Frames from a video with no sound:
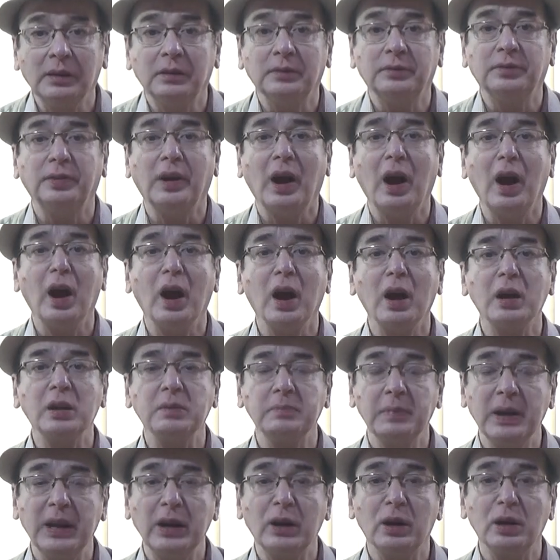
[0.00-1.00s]
far
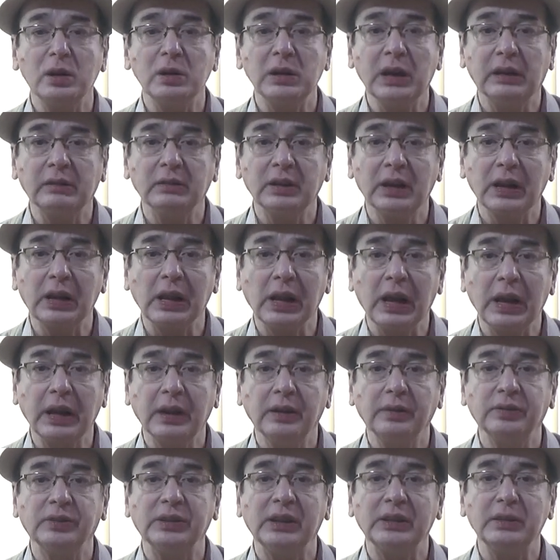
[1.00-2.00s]
beyond our
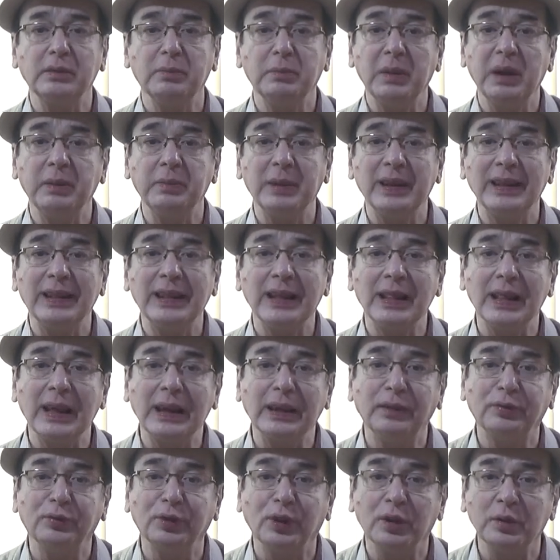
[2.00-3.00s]
lives and maybe the
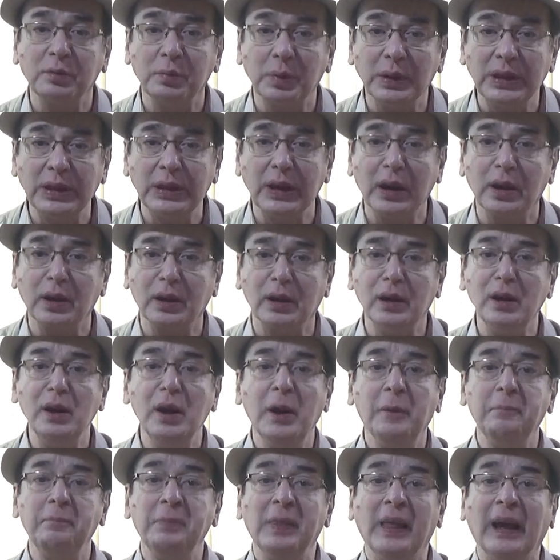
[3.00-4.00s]
life of Banjara.
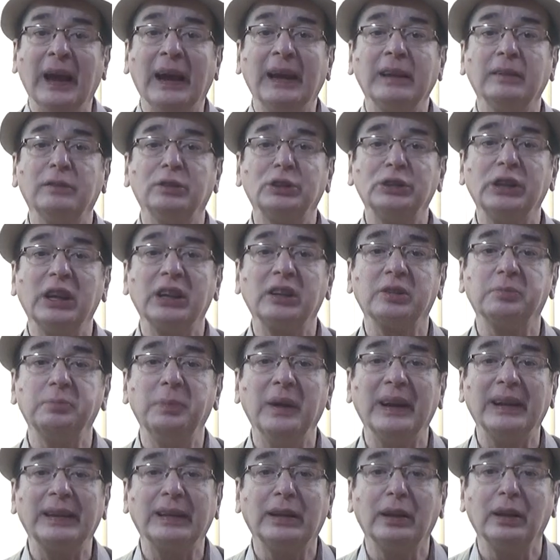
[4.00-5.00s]
I would
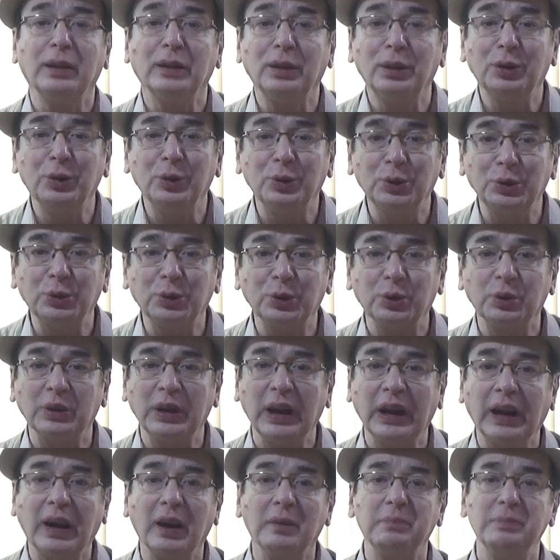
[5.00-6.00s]
expect you to
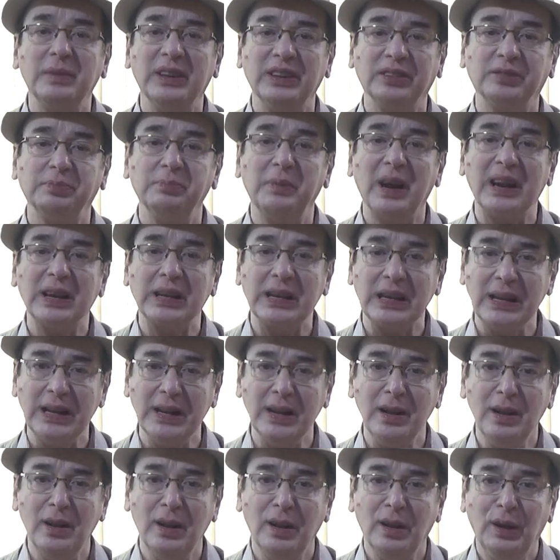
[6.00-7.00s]
take up this
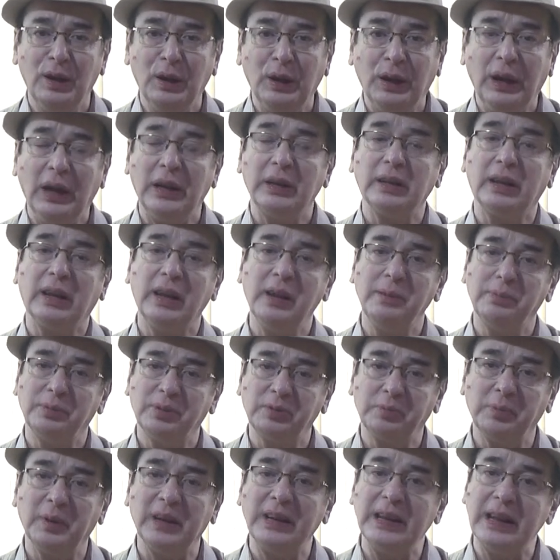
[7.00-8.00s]
mantle and keep
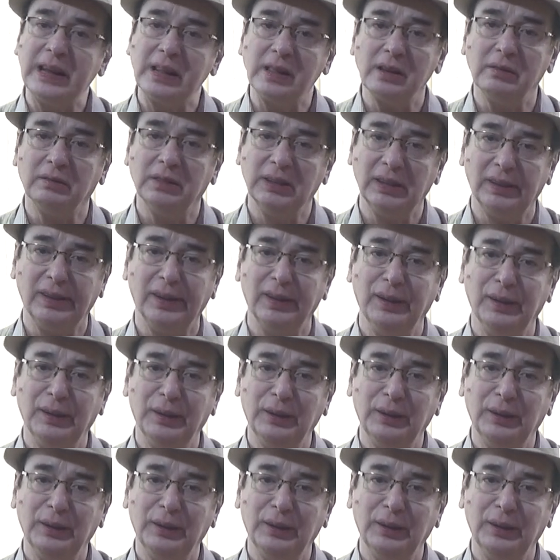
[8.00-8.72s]
spreading the word